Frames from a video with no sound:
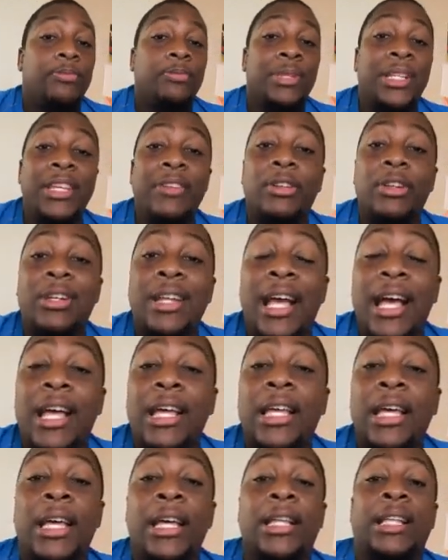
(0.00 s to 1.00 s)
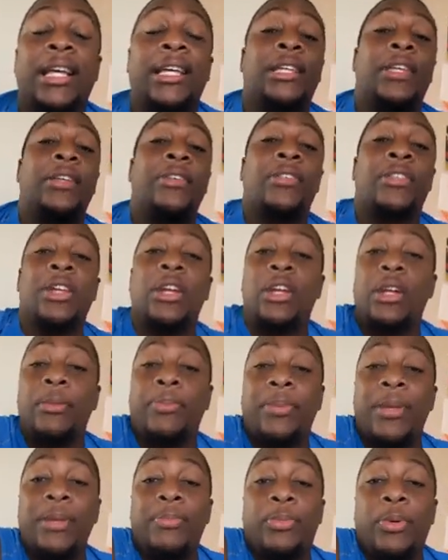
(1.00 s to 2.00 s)
Believe it or not, like there are
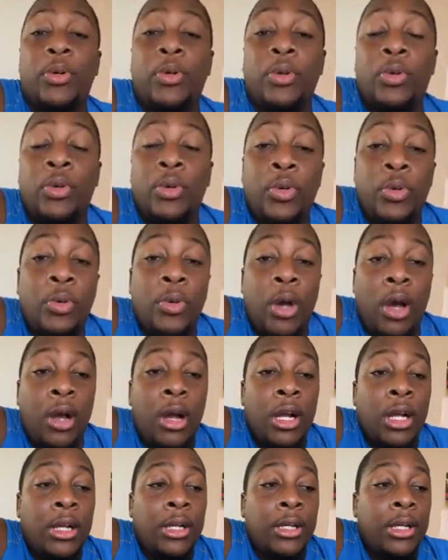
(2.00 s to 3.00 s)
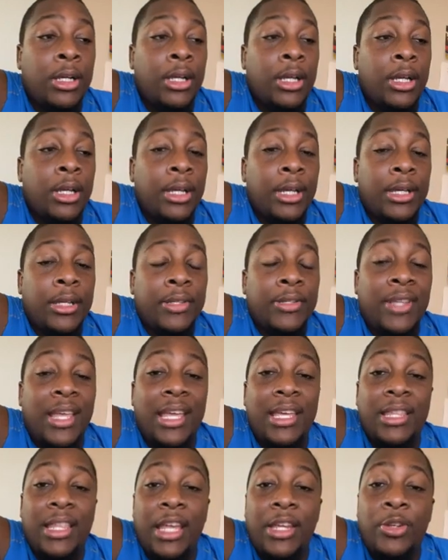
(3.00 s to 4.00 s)
people who are
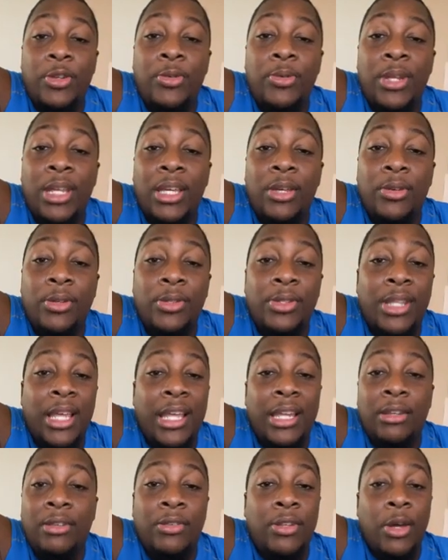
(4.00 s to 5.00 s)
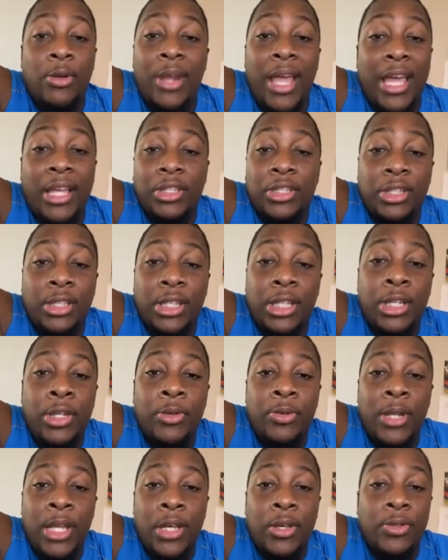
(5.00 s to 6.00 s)
saying they do deals that don't actually
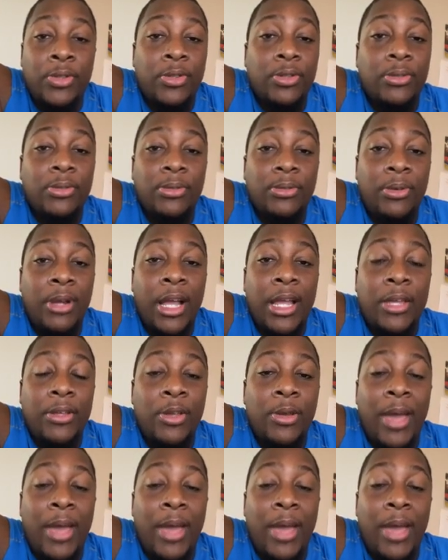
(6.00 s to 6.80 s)
do deals, right?